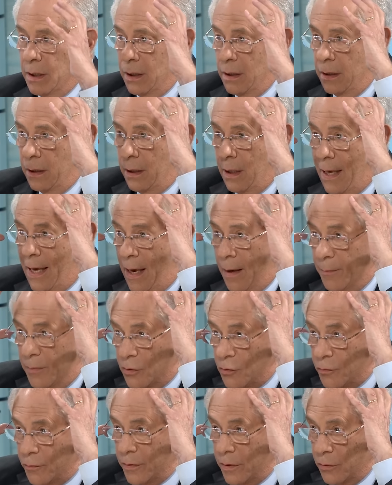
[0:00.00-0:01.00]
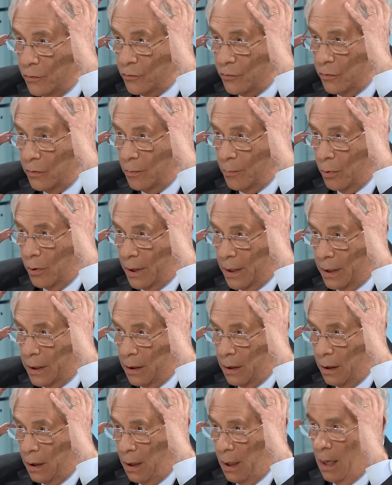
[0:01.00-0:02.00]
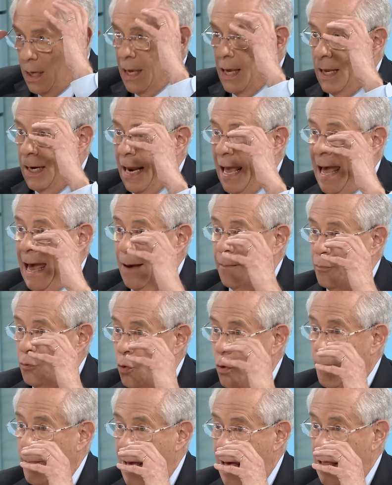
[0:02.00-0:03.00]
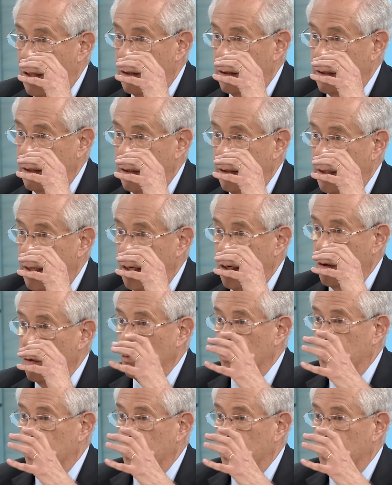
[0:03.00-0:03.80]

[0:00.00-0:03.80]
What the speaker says: in the hemispheres of the brain, an abnormality there,